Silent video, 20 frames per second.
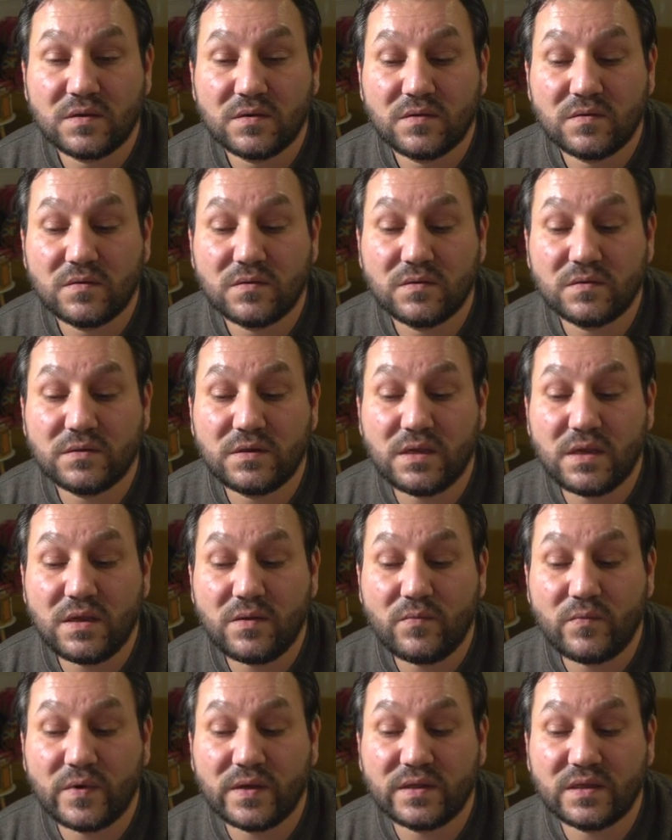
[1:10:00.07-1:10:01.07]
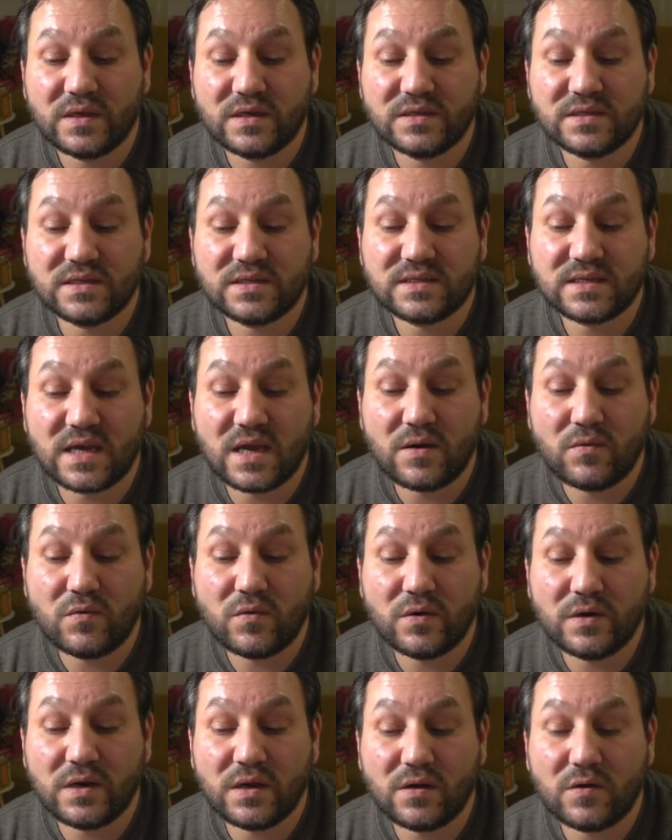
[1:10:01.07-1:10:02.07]
Or D. When there is a sign
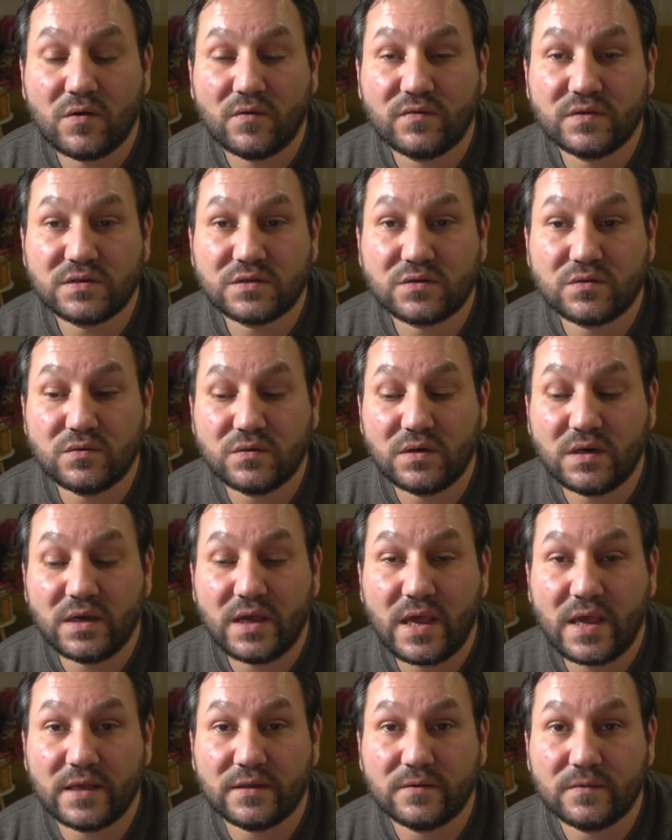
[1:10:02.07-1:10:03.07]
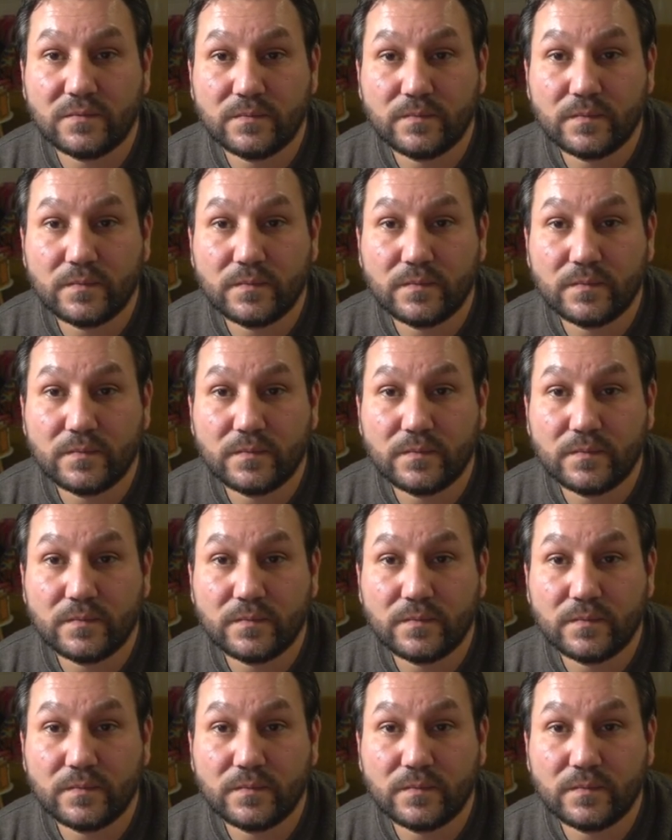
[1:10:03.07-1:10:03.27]
warning of a school ahead.